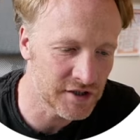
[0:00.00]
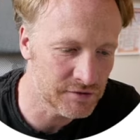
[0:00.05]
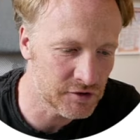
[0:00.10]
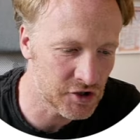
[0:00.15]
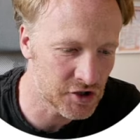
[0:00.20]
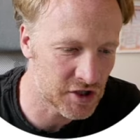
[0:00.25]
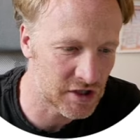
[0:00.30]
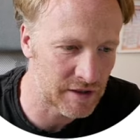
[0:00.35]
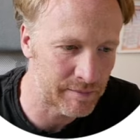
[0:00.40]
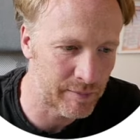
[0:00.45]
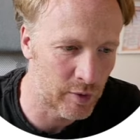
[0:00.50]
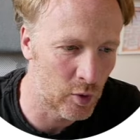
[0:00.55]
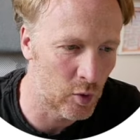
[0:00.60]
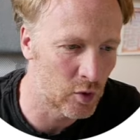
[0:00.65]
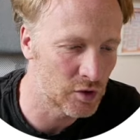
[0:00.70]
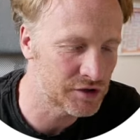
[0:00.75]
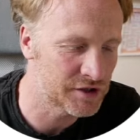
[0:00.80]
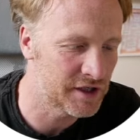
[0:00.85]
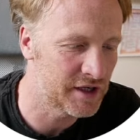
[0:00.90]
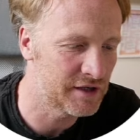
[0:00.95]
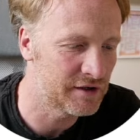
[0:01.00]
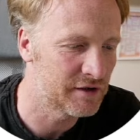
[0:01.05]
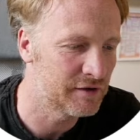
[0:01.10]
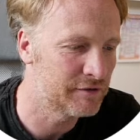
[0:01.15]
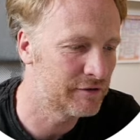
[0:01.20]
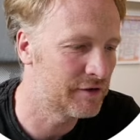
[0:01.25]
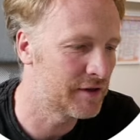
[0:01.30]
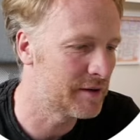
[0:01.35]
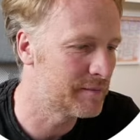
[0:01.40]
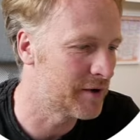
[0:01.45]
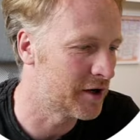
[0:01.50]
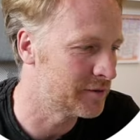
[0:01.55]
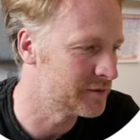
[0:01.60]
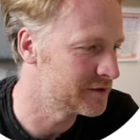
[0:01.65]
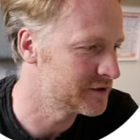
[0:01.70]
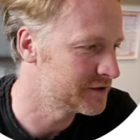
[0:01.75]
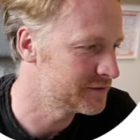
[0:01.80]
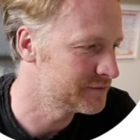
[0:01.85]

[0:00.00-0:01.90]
I'm just going to pause it for the moment.